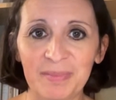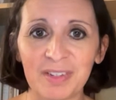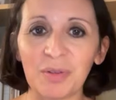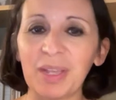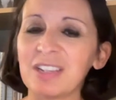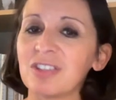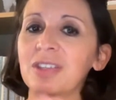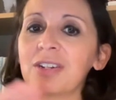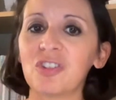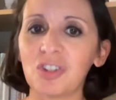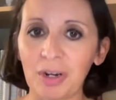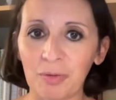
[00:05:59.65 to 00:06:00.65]
So that's the
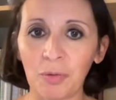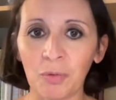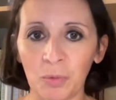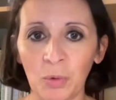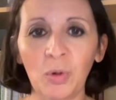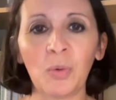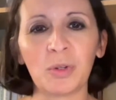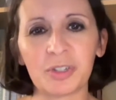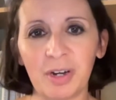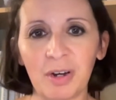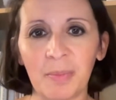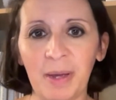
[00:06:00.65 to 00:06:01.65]
general rule. We'll
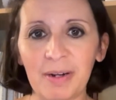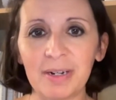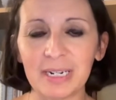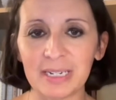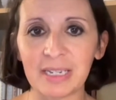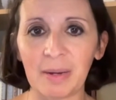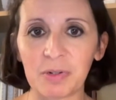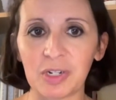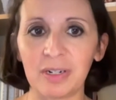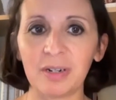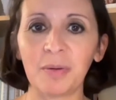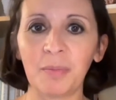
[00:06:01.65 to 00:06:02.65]
talk about an
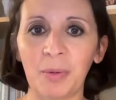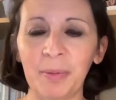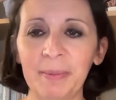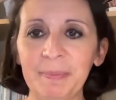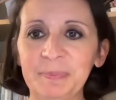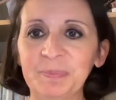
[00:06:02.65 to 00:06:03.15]
exception in a moment.